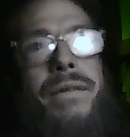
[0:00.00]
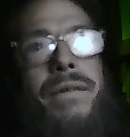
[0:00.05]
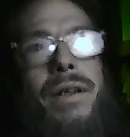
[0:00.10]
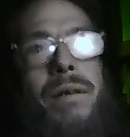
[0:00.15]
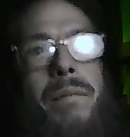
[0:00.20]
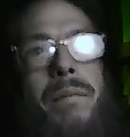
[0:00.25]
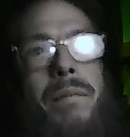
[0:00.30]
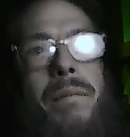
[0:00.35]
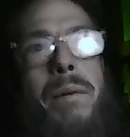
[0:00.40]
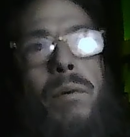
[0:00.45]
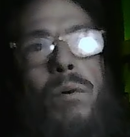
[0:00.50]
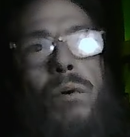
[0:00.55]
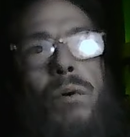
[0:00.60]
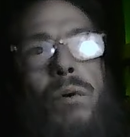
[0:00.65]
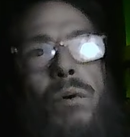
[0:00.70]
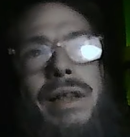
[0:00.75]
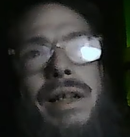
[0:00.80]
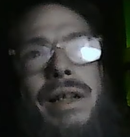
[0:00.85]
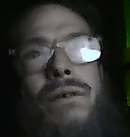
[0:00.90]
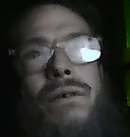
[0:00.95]
Maybe
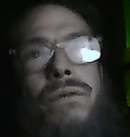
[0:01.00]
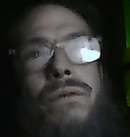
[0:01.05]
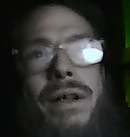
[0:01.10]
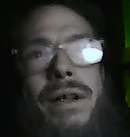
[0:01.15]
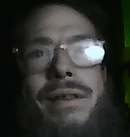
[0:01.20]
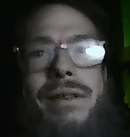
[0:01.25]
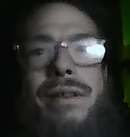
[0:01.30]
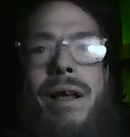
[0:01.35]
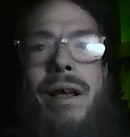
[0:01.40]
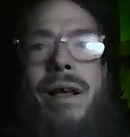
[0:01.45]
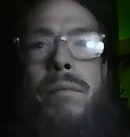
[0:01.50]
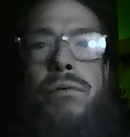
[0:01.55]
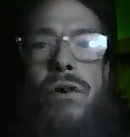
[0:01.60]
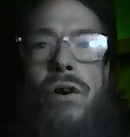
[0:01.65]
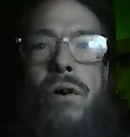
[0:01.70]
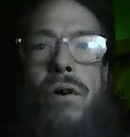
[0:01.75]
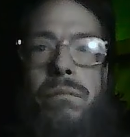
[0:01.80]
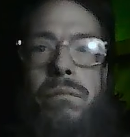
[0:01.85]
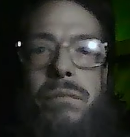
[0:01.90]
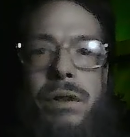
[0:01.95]
one day it'll fix that
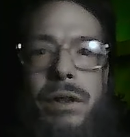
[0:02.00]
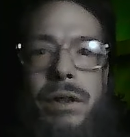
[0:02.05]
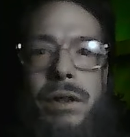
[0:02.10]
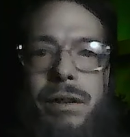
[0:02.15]
problem.